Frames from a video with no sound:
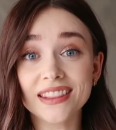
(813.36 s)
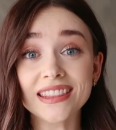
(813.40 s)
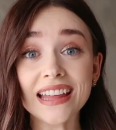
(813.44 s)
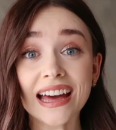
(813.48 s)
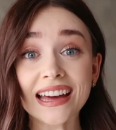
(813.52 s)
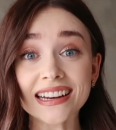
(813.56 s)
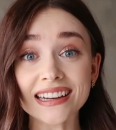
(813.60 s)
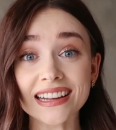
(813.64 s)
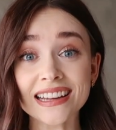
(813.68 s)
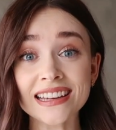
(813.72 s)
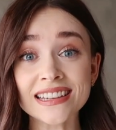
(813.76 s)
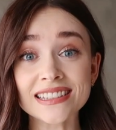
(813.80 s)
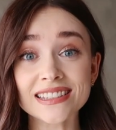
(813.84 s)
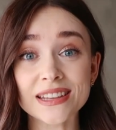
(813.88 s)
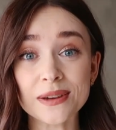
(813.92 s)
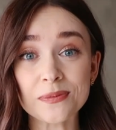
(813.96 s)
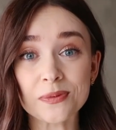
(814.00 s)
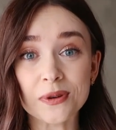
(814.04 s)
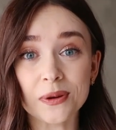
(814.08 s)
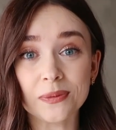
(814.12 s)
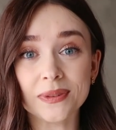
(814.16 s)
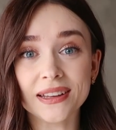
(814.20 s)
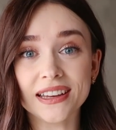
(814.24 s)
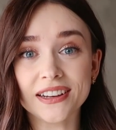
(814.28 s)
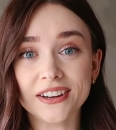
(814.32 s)
That is
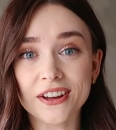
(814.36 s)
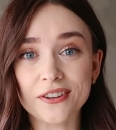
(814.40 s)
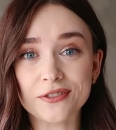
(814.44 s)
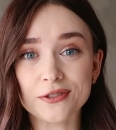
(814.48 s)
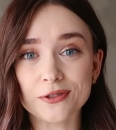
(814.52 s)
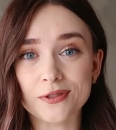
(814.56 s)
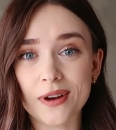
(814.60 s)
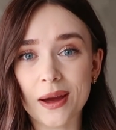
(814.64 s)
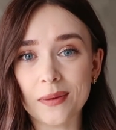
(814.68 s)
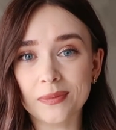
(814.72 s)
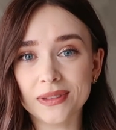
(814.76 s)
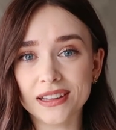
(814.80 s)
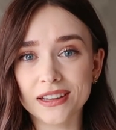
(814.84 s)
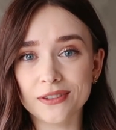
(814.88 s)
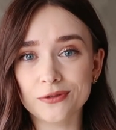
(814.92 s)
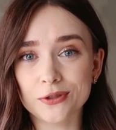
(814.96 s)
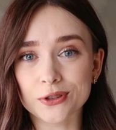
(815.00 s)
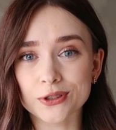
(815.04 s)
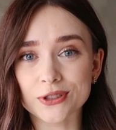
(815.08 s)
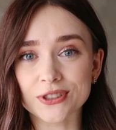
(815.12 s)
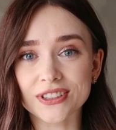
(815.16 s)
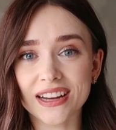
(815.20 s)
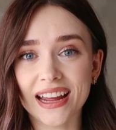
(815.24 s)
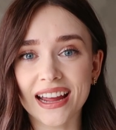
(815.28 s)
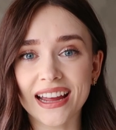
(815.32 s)
probably enough rambling for
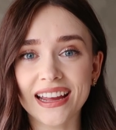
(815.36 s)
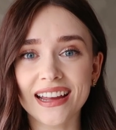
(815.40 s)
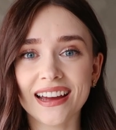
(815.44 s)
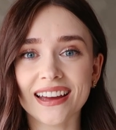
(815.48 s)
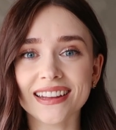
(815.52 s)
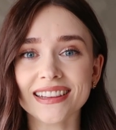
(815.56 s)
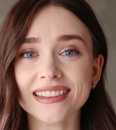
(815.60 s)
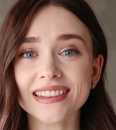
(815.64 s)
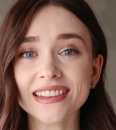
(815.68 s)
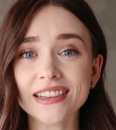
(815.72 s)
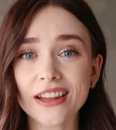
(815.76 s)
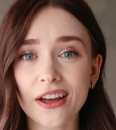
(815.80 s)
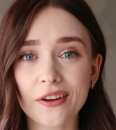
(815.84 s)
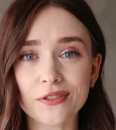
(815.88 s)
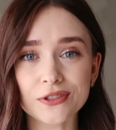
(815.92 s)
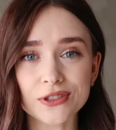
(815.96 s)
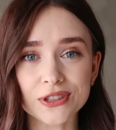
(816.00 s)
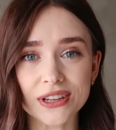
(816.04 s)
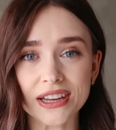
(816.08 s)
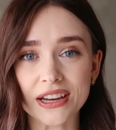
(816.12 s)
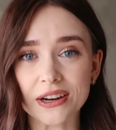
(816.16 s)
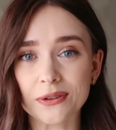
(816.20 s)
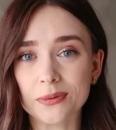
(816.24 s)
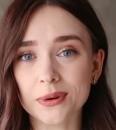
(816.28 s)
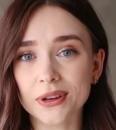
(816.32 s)
today. I'd love to
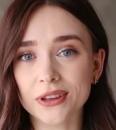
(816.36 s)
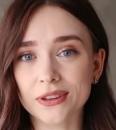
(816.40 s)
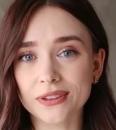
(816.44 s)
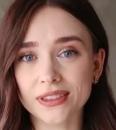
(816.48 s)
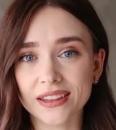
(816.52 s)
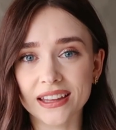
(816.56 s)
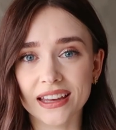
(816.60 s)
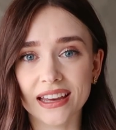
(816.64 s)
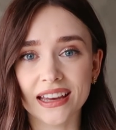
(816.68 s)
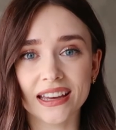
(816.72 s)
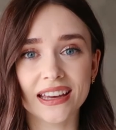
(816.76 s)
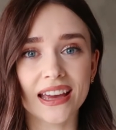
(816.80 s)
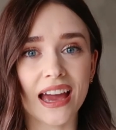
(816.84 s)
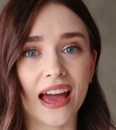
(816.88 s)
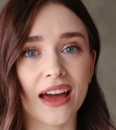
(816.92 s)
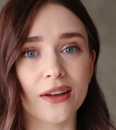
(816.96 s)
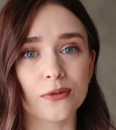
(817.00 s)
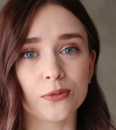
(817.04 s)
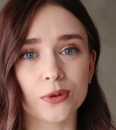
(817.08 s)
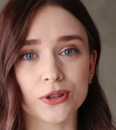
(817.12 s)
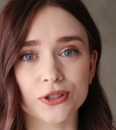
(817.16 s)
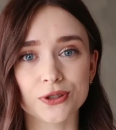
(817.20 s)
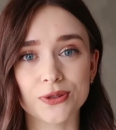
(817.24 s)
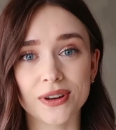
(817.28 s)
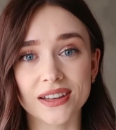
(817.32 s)
hear what you think and
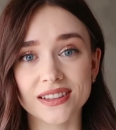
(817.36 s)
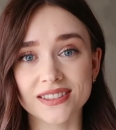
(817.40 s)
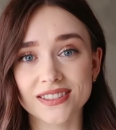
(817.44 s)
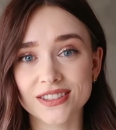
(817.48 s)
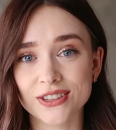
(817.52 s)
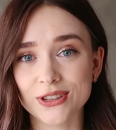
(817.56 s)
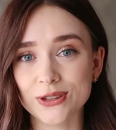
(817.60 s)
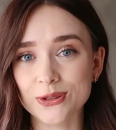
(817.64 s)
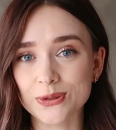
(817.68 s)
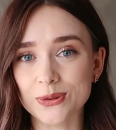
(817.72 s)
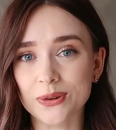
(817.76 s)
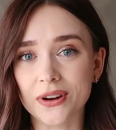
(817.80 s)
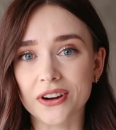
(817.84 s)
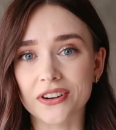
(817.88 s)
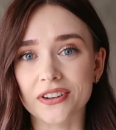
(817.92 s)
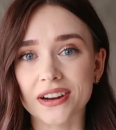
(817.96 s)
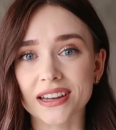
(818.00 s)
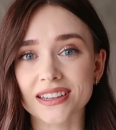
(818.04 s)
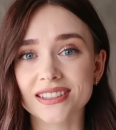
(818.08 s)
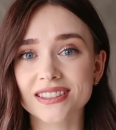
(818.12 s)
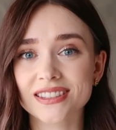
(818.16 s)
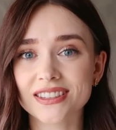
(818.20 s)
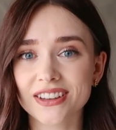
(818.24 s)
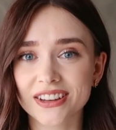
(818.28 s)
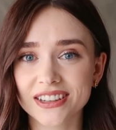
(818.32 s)
what trends you are
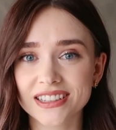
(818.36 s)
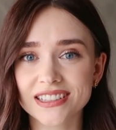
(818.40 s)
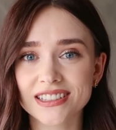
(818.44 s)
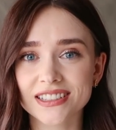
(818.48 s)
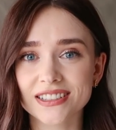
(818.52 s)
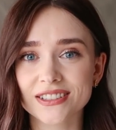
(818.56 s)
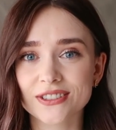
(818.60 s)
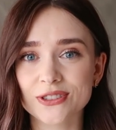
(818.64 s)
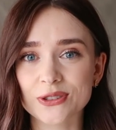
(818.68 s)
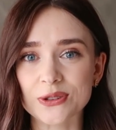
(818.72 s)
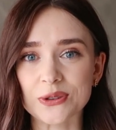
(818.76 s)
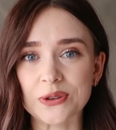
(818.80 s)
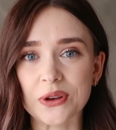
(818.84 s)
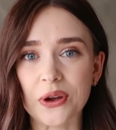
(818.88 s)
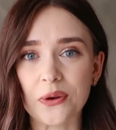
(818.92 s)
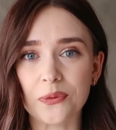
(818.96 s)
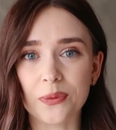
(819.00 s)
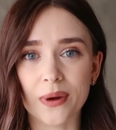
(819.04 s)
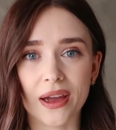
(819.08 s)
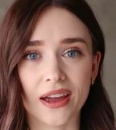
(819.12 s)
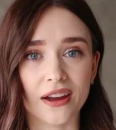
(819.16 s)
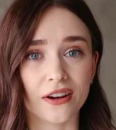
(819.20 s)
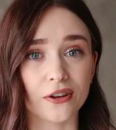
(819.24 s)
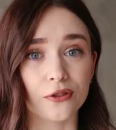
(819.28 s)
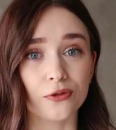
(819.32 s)
excited to
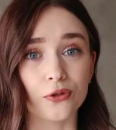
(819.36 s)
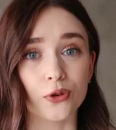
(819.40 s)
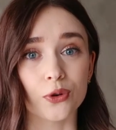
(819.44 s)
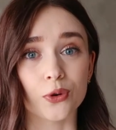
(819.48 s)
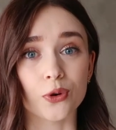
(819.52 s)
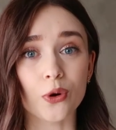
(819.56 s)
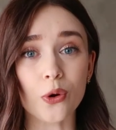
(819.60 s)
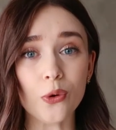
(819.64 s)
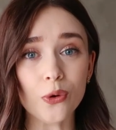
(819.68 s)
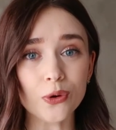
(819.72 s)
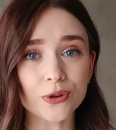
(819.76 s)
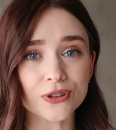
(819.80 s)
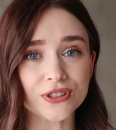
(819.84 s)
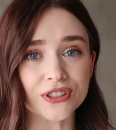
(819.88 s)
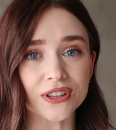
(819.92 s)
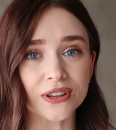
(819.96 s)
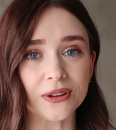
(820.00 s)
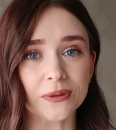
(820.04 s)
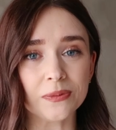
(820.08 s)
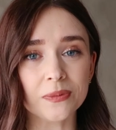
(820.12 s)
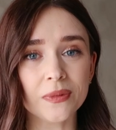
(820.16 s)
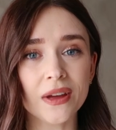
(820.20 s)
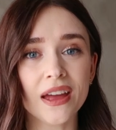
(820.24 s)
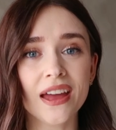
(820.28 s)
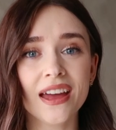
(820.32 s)
wear for
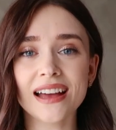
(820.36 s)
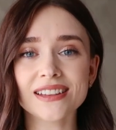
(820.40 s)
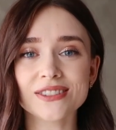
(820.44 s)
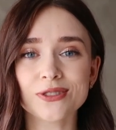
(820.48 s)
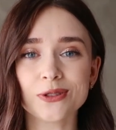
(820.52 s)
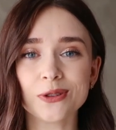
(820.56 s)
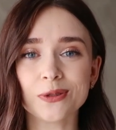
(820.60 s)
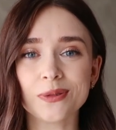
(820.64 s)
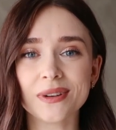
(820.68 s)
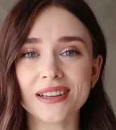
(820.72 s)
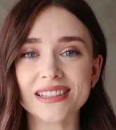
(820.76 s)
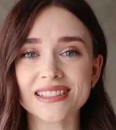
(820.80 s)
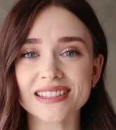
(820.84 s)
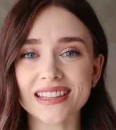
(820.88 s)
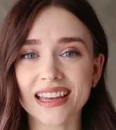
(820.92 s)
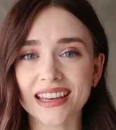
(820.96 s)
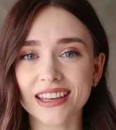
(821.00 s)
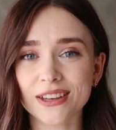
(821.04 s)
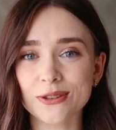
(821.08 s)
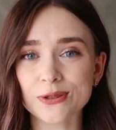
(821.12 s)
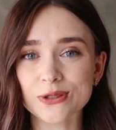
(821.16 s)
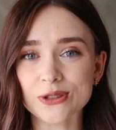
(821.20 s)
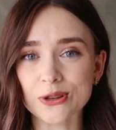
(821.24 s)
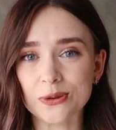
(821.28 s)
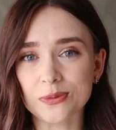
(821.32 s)
autumn. As always, thank
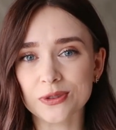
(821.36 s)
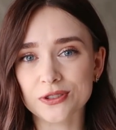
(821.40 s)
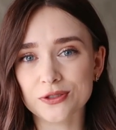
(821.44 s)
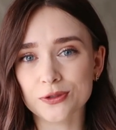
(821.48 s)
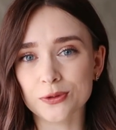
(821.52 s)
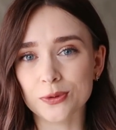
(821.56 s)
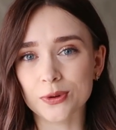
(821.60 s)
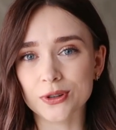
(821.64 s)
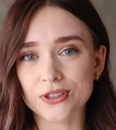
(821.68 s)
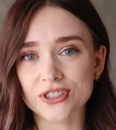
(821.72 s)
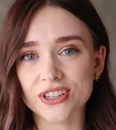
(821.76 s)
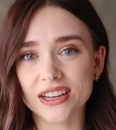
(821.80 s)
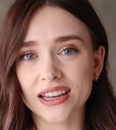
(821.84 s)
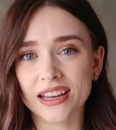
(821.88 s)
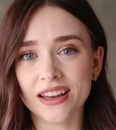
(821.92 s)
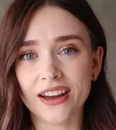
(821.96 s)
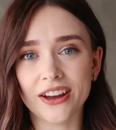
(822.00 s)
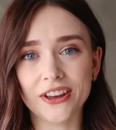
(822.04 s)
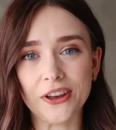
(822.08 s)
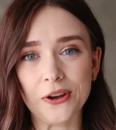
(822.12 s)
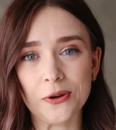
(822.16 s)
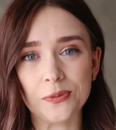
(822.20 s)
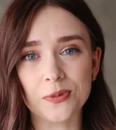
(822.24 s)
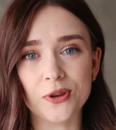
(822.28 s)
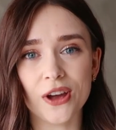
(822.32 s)
you so much for watching.
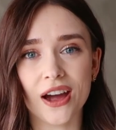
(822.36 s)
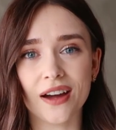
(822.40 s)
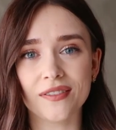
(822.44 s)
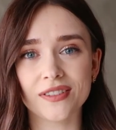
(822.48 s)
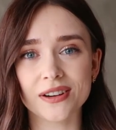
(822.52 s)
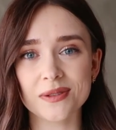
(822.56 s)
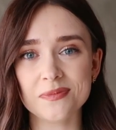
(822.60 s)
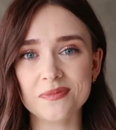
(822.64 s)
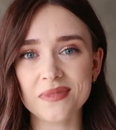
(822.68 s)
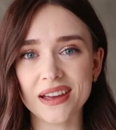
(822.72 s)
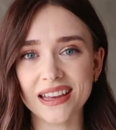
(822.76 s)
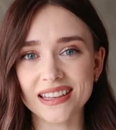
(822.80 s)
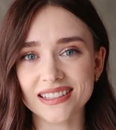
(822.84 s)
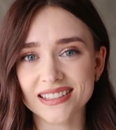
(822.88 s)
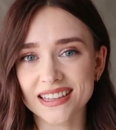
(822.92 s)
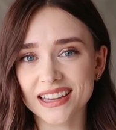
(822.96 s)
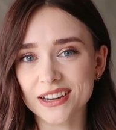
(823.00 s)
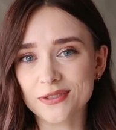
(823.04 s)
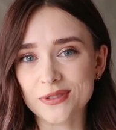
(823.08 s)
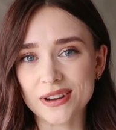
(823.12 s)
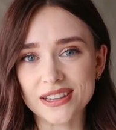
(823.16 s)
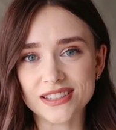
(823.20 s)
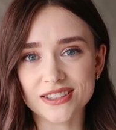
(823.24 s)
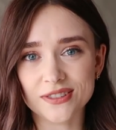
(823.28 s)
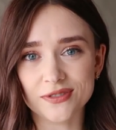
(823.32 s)
I hope you have an amazing
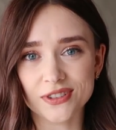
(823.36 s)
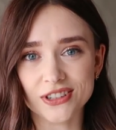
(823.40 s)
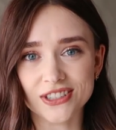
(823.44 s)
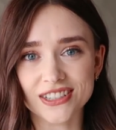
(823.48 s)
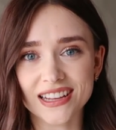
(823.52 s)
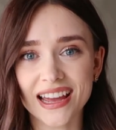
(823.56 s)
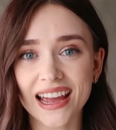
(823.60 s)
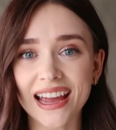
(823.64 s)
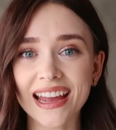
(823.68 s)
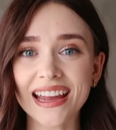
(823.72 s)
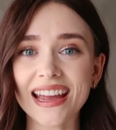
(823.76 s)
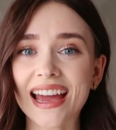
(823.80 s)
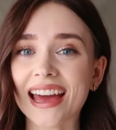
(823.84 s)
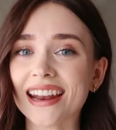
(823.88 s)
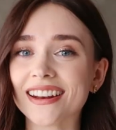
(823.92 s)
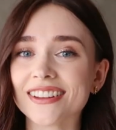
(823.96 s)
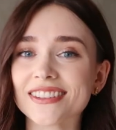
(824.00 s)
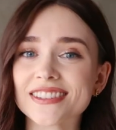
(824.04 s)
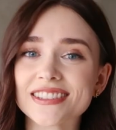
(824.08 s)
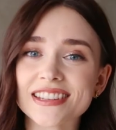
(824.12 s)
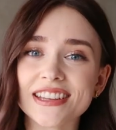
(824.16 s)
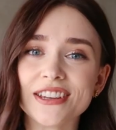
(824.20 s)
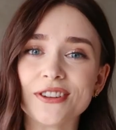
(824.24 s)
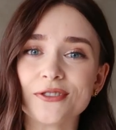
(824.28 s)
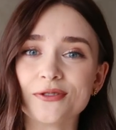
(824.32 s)
rest of your day, and I'll
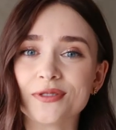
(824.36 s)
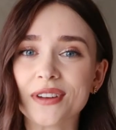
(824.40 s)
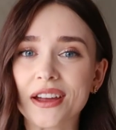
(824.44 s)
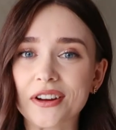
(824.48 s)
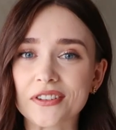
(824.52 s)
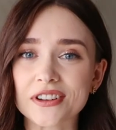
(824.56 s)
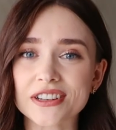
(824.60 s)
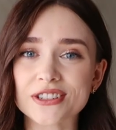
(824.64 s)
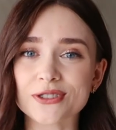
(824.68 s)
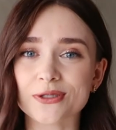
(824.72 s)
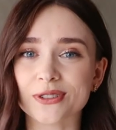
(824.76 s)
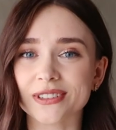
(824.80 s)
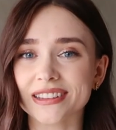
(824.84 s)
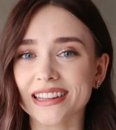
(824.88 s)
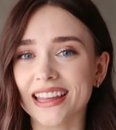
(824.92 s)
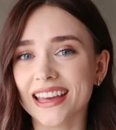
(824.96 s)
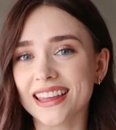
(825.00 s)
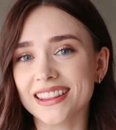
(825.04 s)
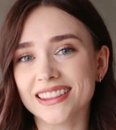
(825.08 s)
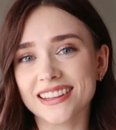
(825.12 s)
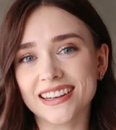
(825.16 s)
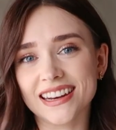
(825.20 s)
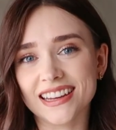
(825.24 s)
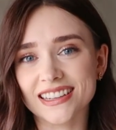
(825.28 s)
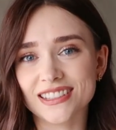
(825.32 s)
see you very shortly
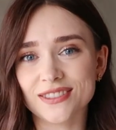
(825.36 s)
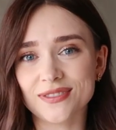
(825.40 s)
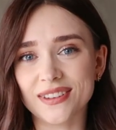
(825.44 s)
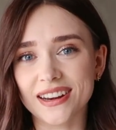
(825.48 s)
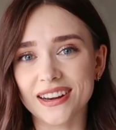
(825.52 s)
in the next